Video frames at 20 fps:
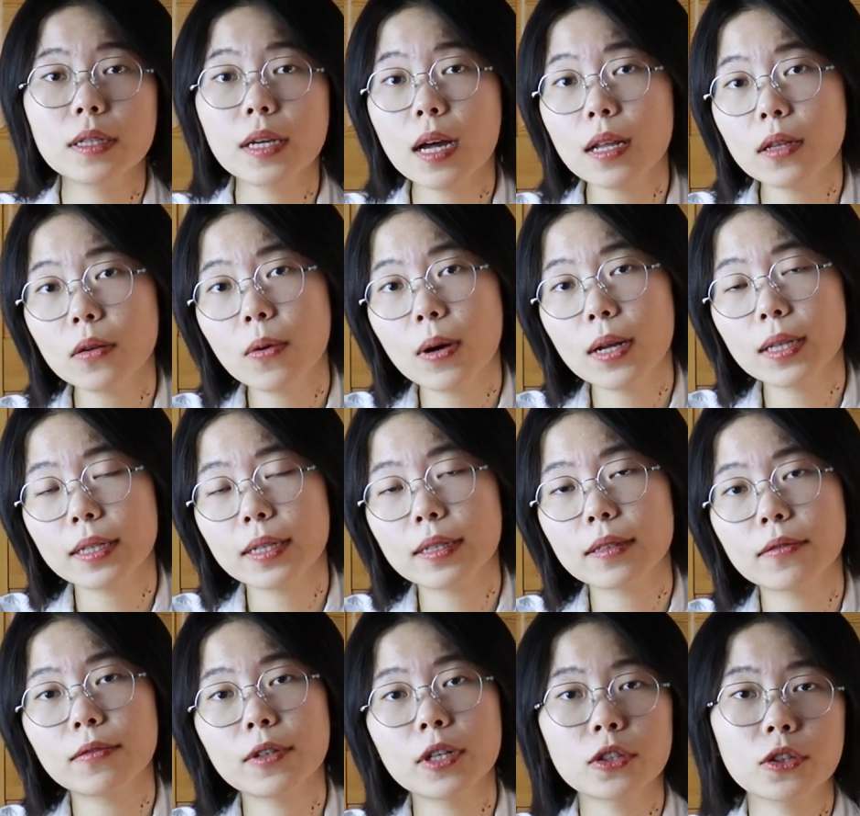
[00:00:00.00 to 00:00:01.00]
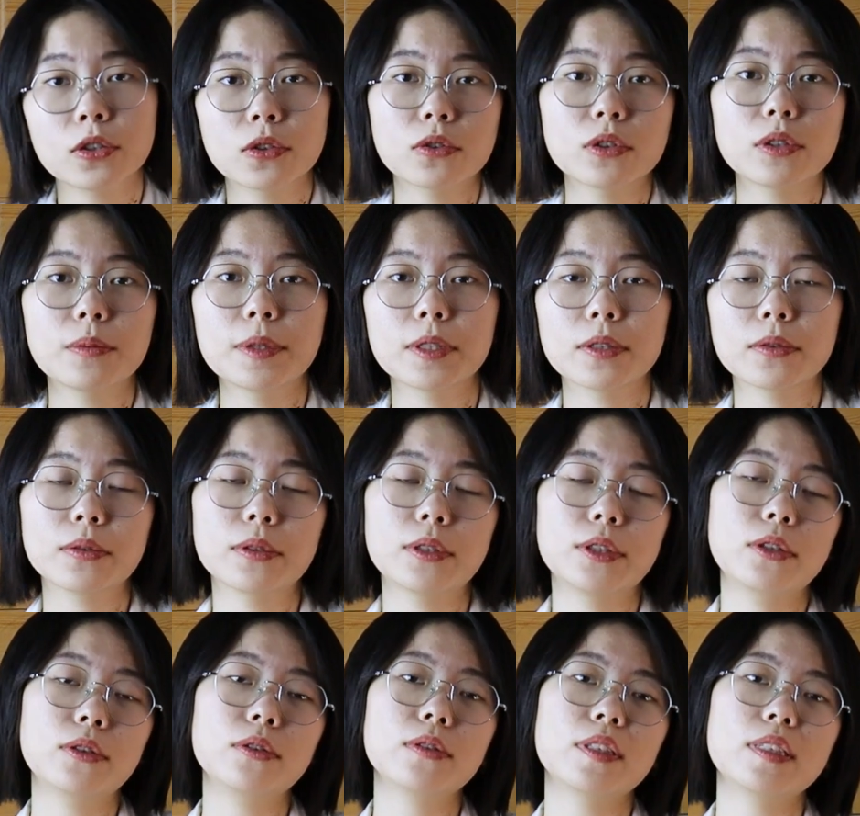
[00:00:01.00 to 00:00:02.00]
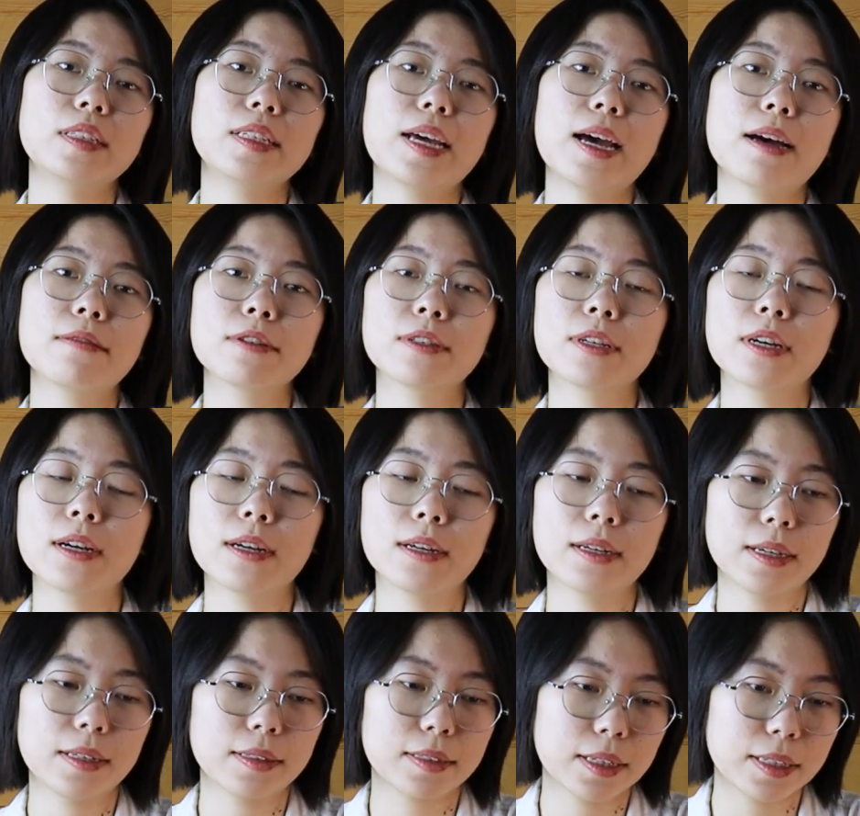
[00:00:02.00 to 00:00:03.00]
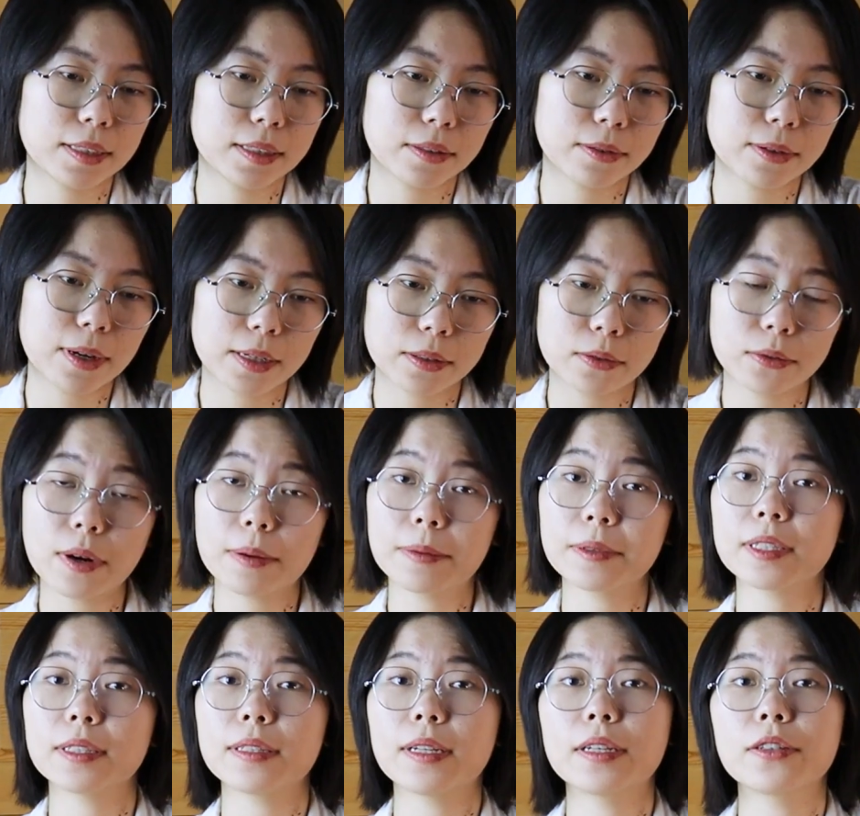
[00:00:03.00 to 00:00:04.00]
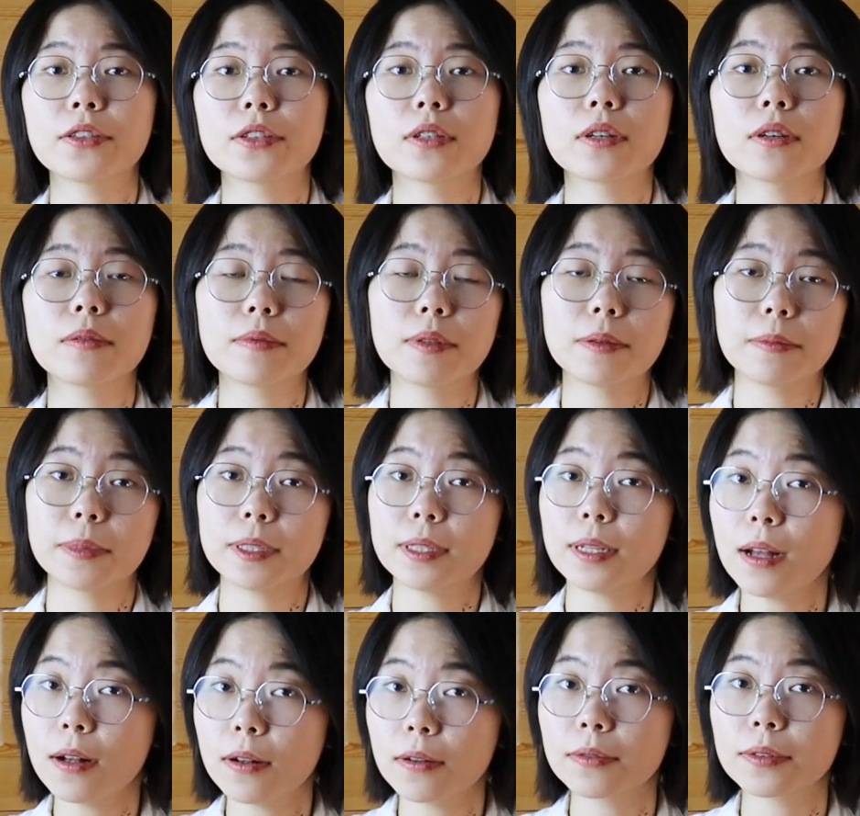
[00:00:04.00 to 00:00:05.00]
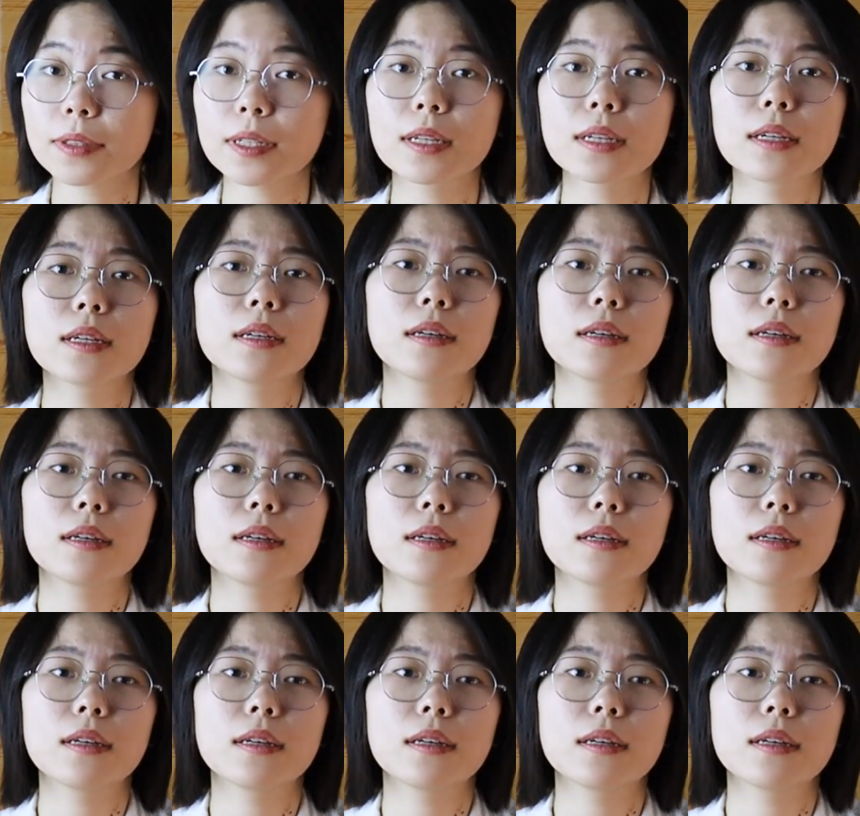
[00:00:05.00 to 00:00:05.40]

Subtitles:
The other one is virtual streamers who are using the avatar as a direct representation of themselves.